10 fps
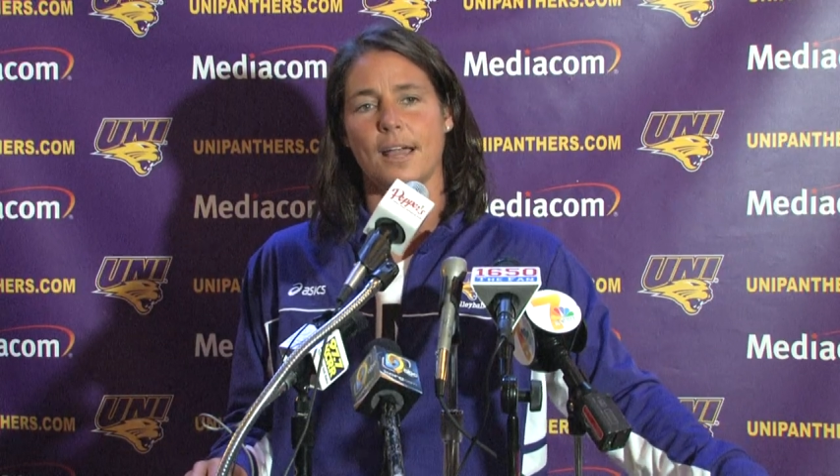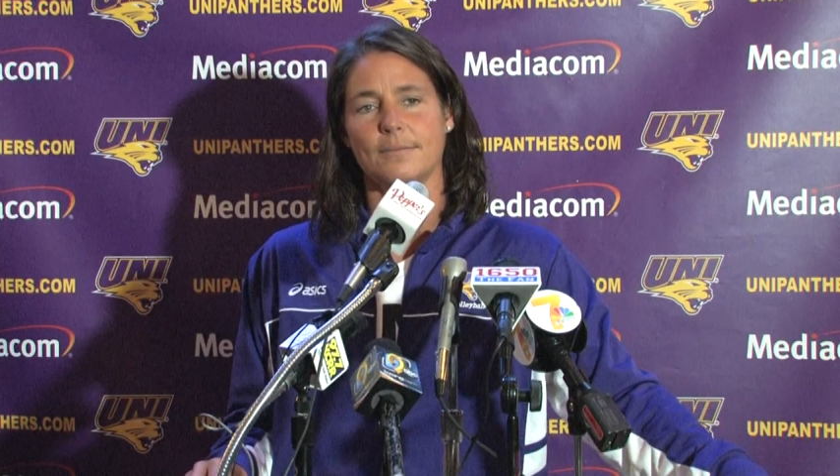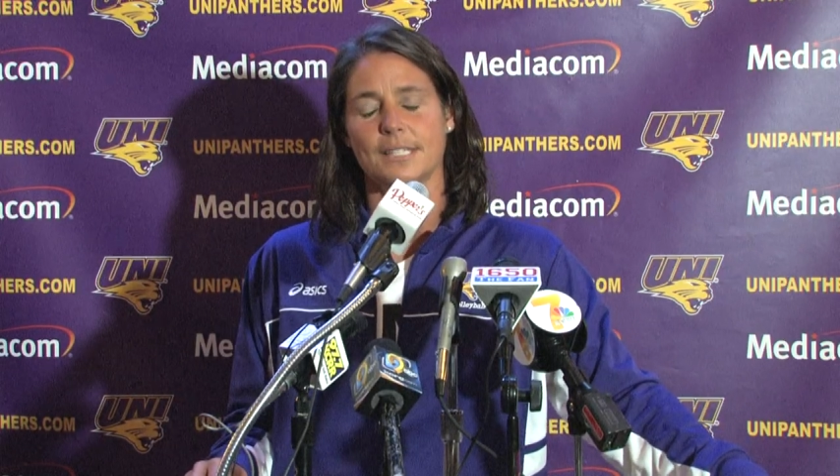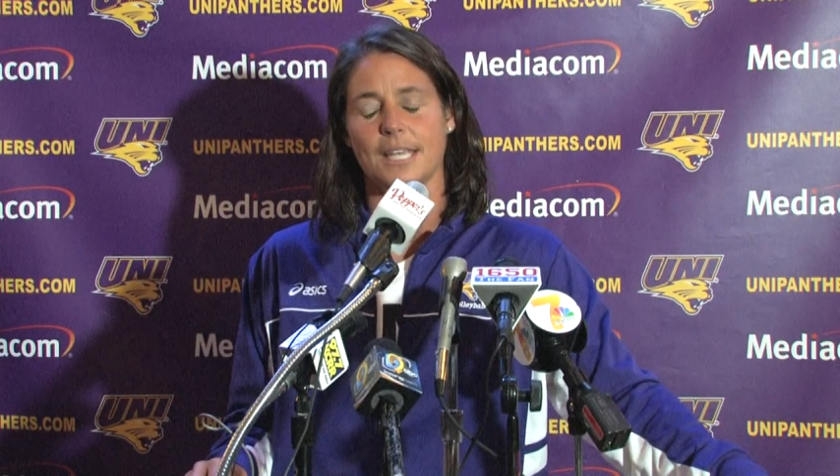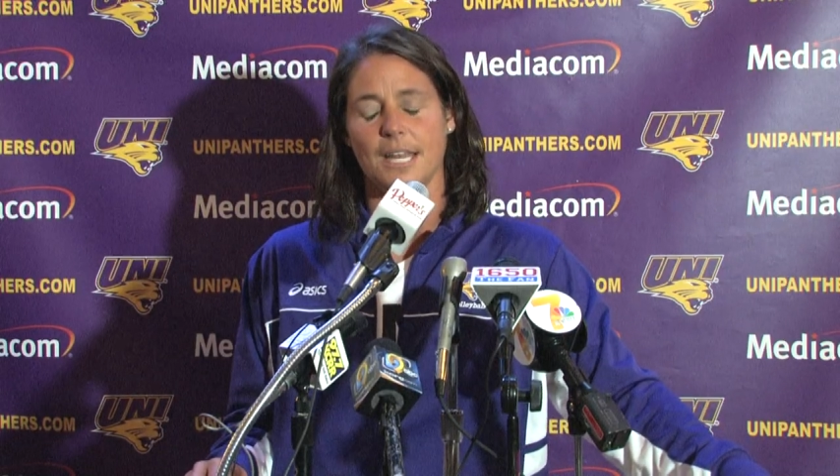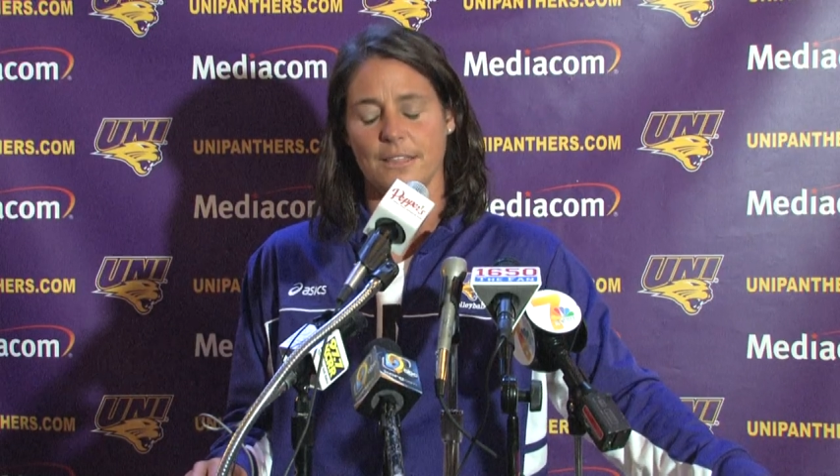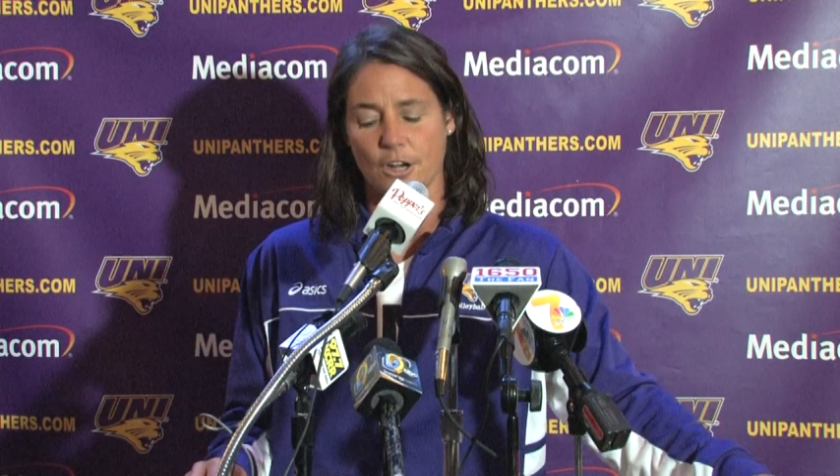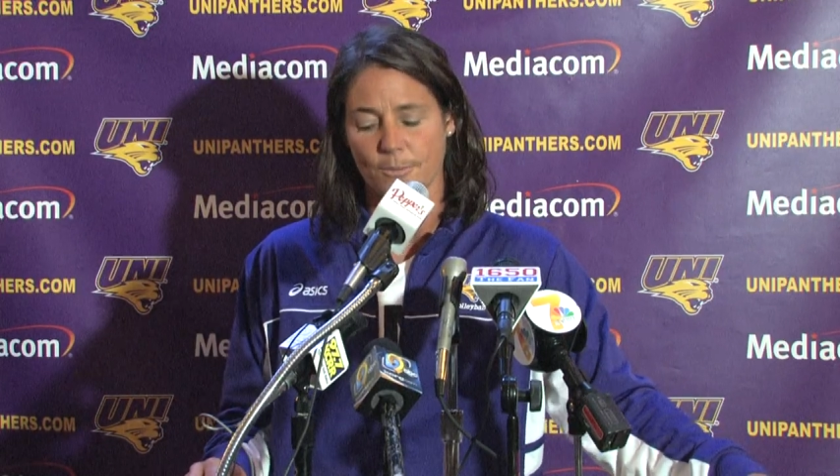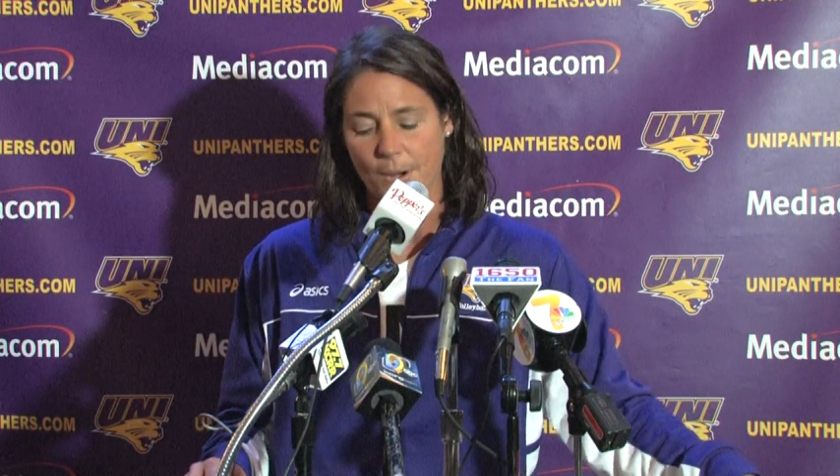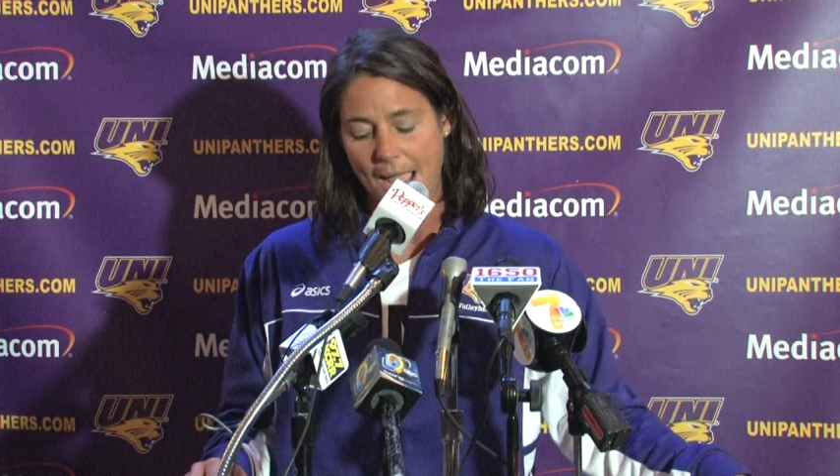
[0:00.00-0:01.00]
um, to get in
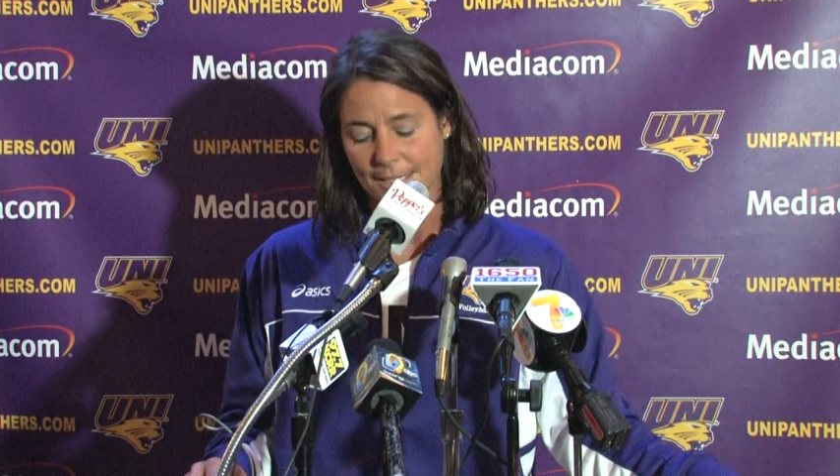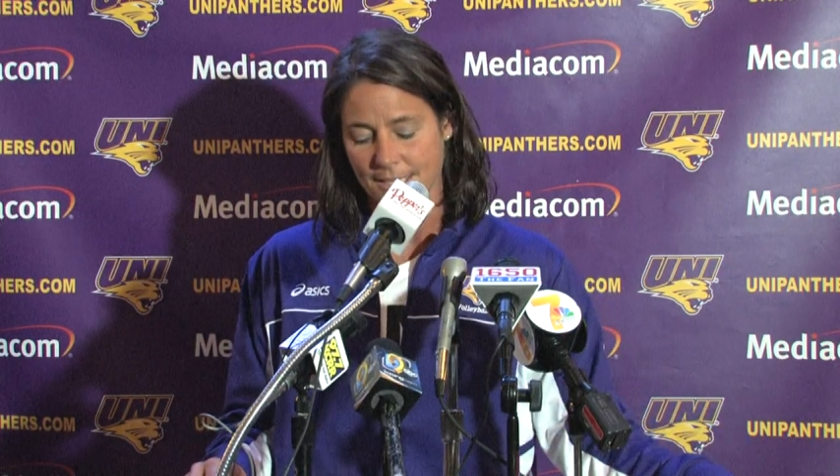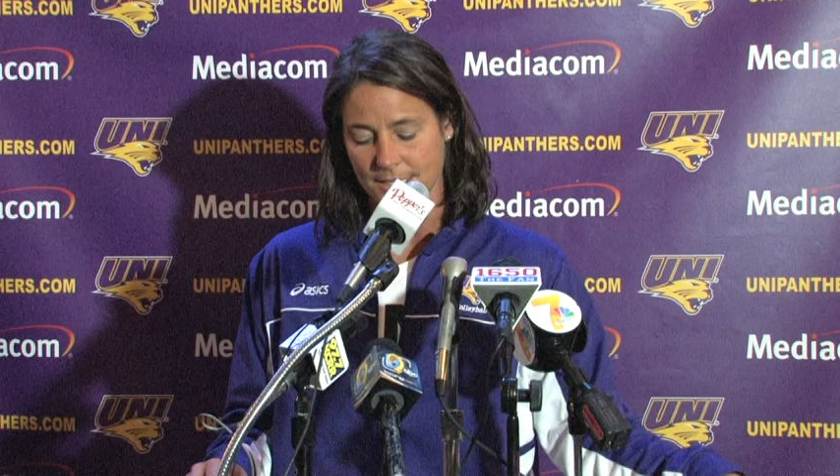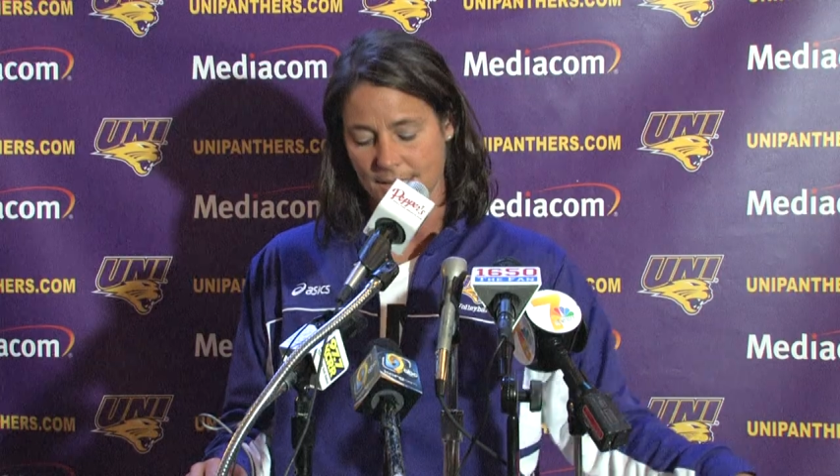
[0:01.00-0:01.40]
there and practice.